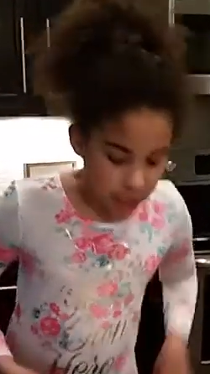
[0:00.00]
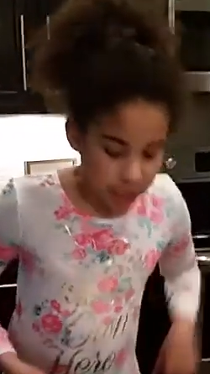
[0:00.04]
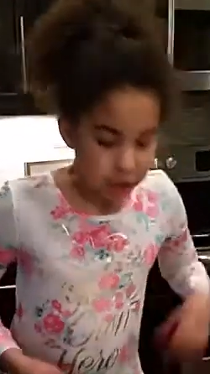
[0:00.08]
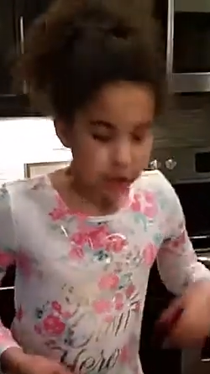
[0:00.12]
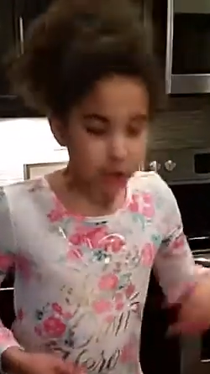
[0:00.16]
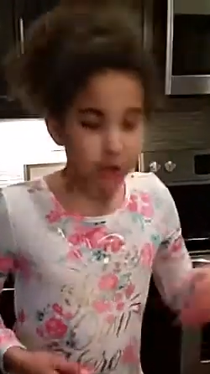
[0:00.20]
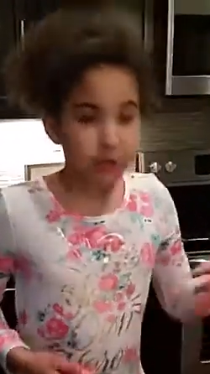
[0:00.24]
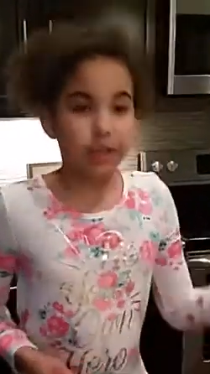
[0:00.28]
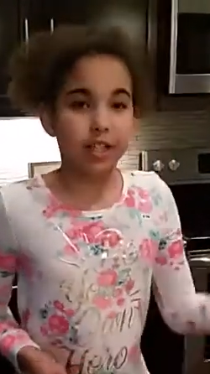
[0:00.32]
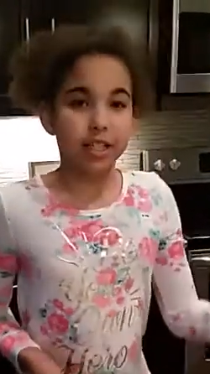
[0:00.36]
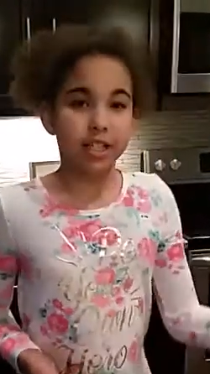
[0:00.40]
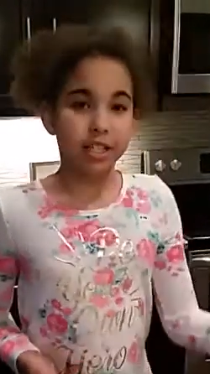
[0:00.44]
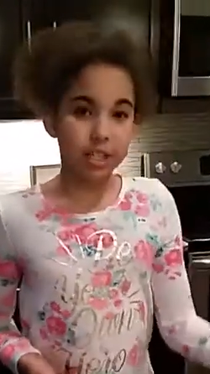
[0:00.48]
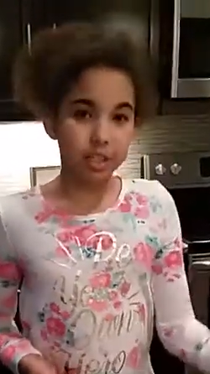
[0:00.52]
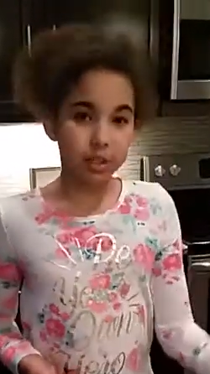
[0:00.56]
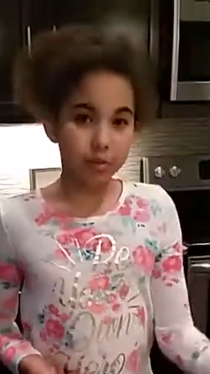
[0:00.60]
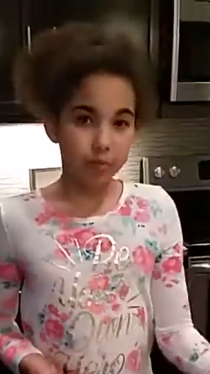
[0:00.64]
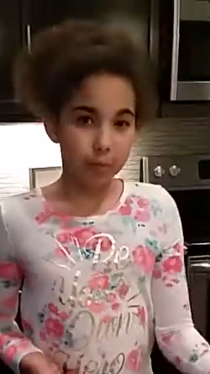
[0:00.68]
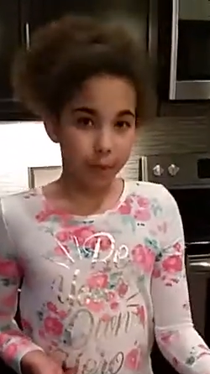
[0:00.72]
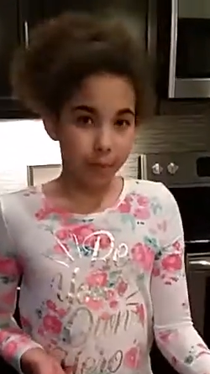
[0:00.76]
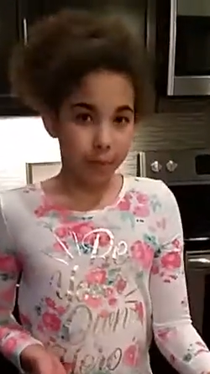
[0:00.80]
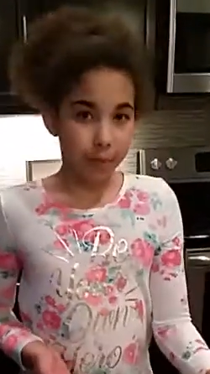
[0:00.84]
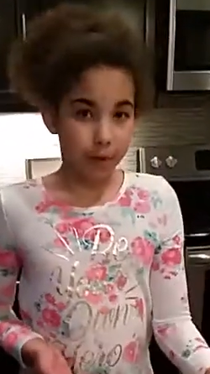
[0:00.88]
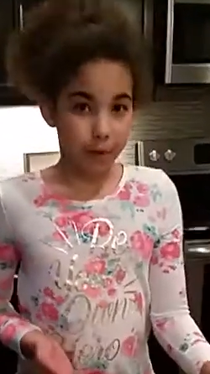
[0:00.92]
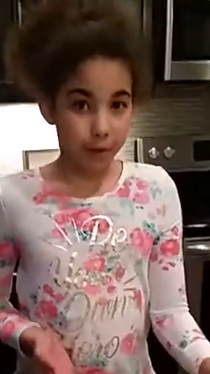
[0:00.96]
So this is
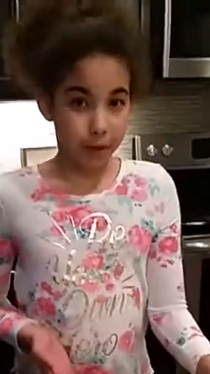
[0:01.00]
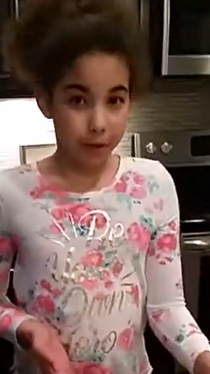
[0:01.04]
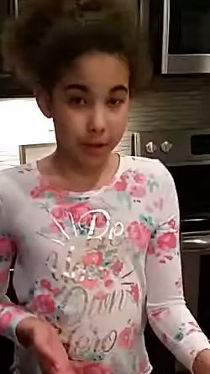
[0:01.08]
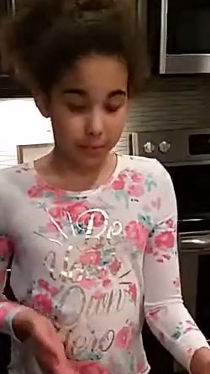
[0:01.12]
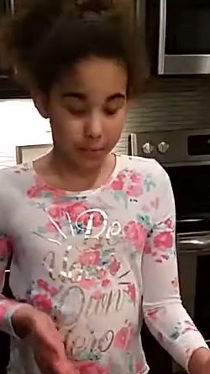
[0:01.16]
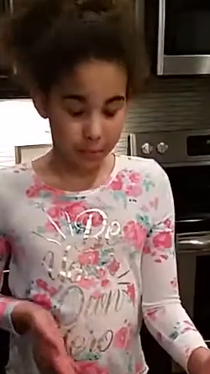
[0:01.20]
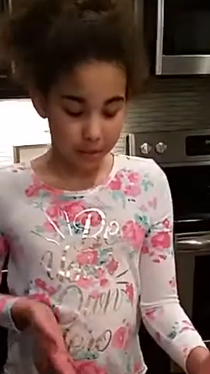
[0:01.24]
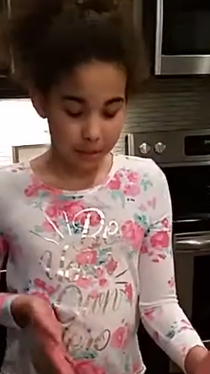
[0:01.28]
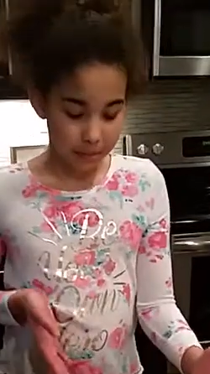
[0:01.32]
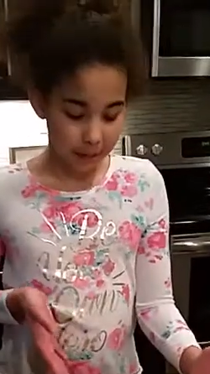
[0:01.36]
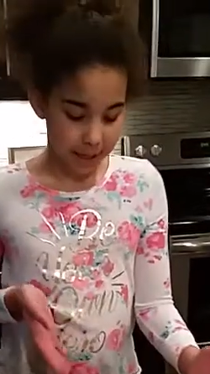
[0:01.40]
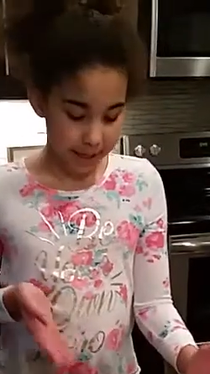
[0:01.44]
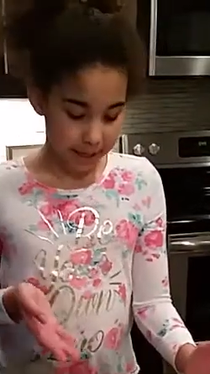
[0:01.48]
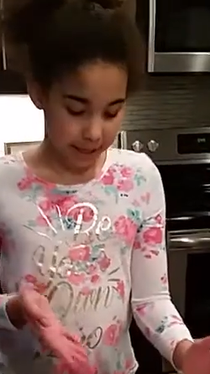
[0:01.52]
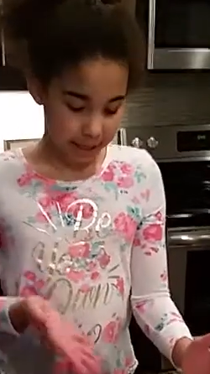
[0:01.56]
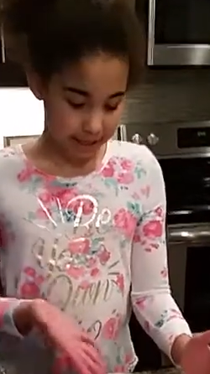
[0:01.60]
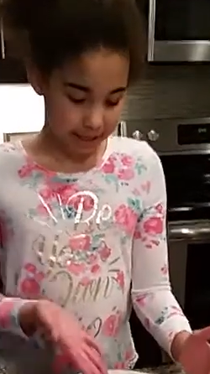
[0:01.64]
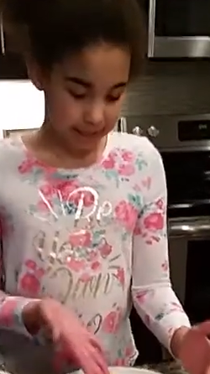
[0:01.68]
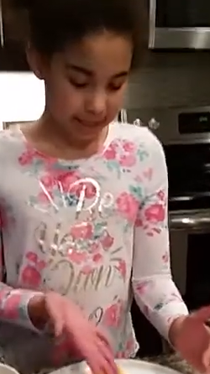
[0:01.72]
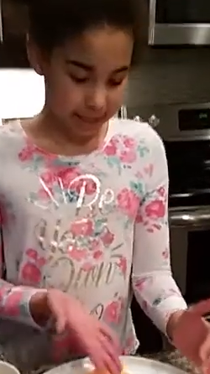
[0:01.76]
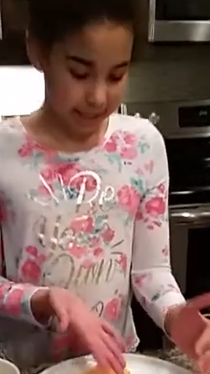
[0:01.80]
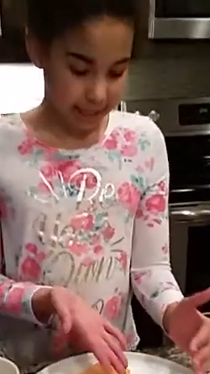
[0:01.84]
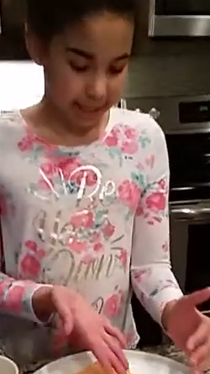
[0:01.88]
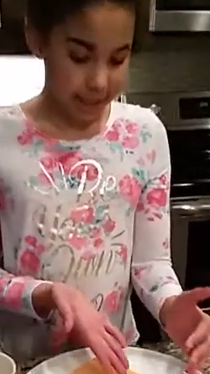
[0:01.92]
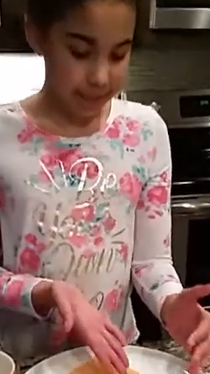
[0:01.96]
what we're going to be making
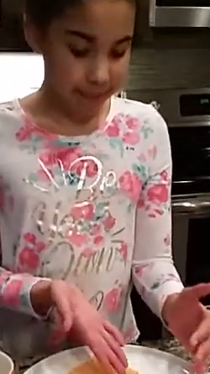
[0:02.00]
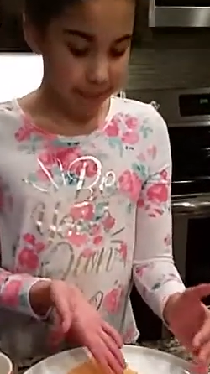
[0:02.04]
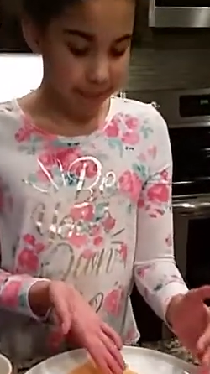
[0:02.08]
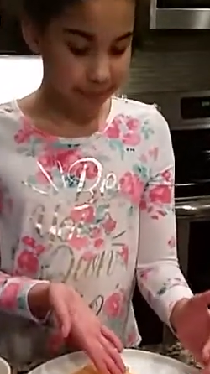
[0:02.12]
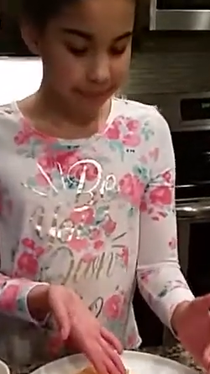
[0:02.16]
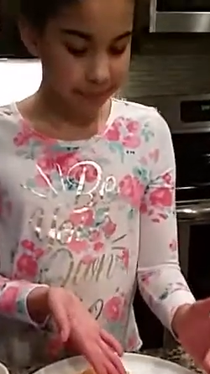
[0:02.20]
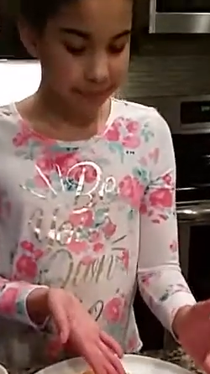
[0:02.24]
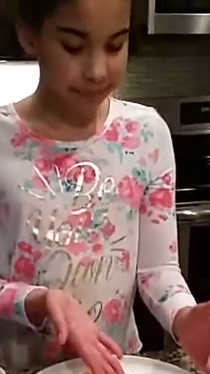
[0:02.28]
today.